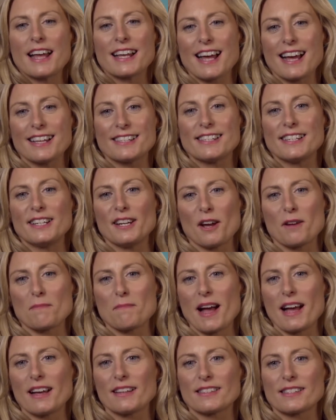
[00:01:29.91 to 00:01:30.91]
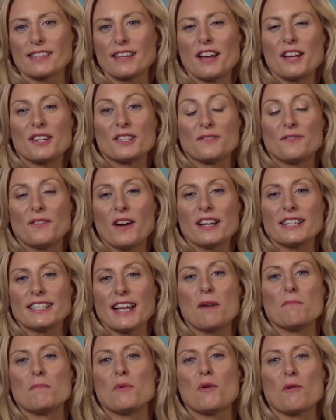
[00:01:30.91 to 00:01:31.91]
Cassie Lomas, to find
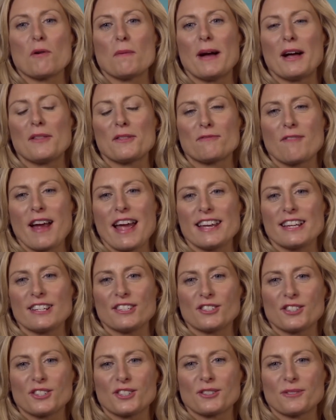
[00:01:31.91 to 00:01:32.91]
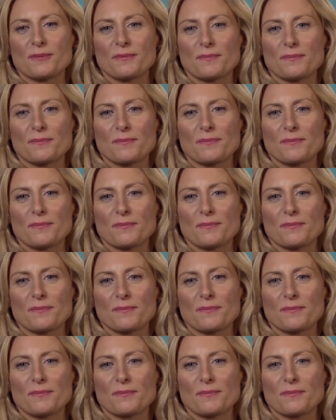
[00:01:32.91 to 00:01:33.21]
out more about the range.